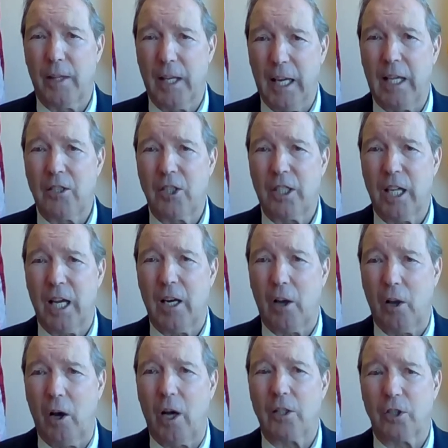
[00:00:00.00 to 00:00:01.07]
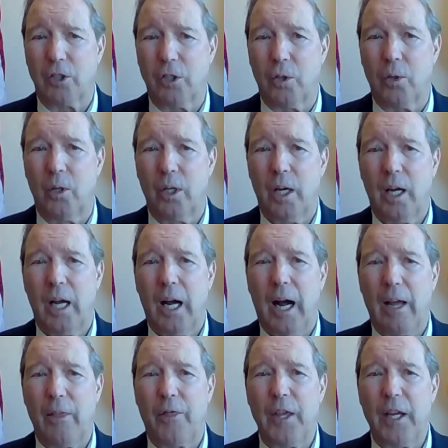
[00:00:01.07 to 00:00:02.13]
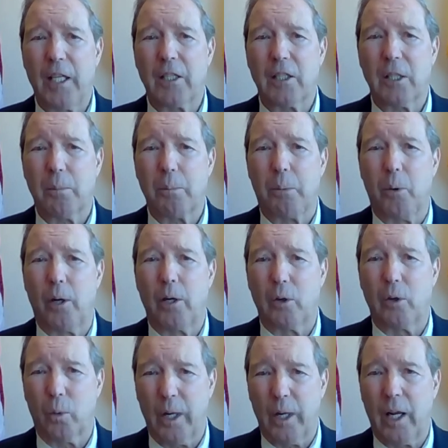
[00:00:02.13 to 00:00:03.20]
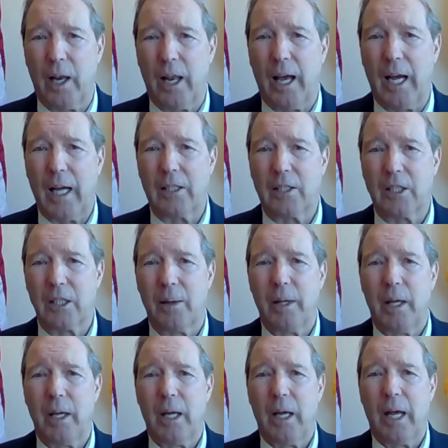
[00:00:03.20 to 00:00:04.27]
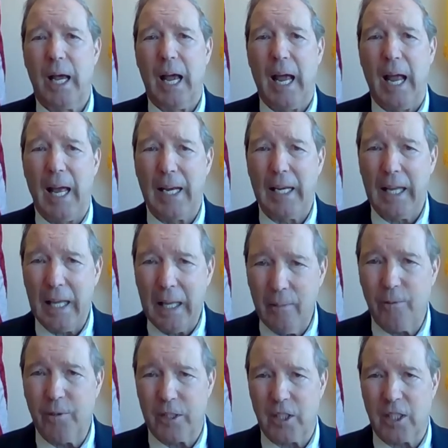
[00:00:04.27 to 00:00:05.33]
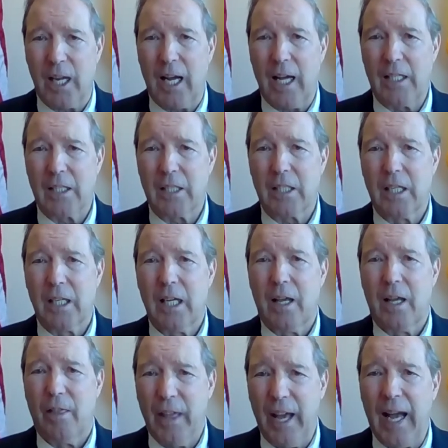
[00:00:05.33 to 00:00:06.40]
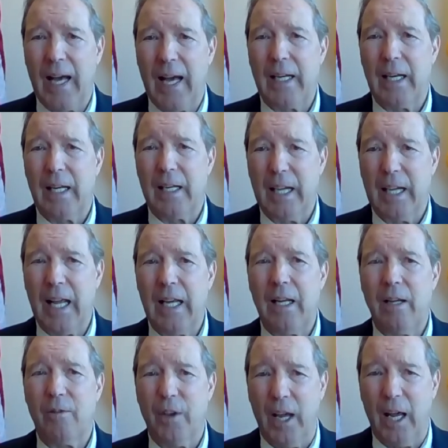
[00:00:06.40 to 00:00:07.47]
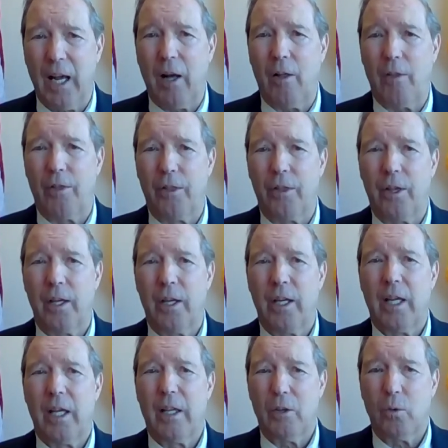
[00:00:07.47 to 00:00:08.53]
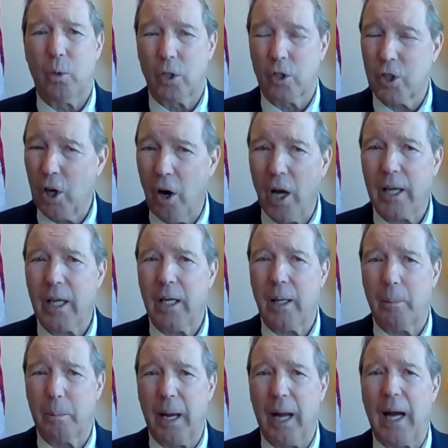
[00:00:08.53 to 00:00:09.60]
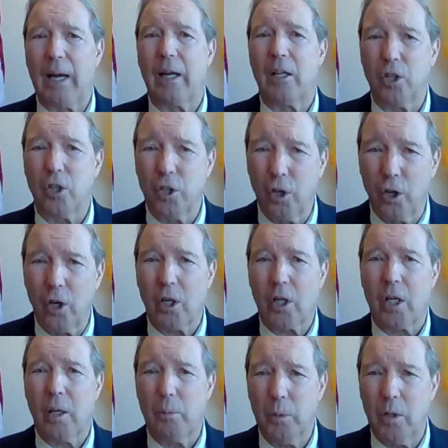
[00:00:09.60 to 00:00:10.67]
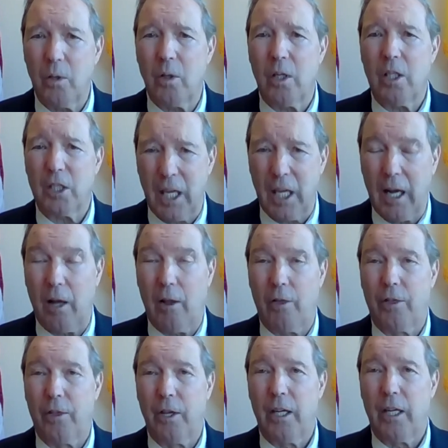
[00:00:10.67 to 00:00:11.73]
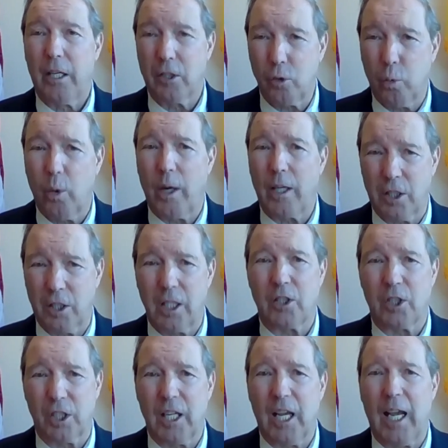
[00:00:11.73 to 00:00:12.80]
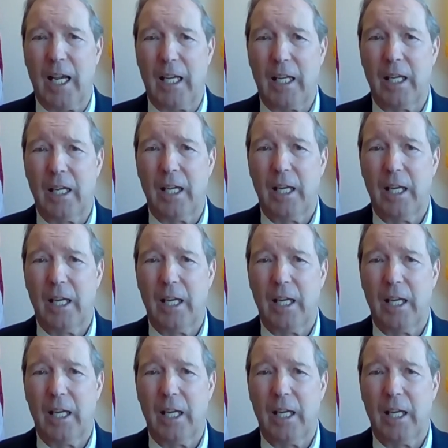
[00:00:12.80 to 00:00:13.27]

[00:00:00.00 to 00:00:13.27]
and the ACA lawsuit, I think it's important to realize and emphasize that Native health, we're talking about your community's health, is what is at stake.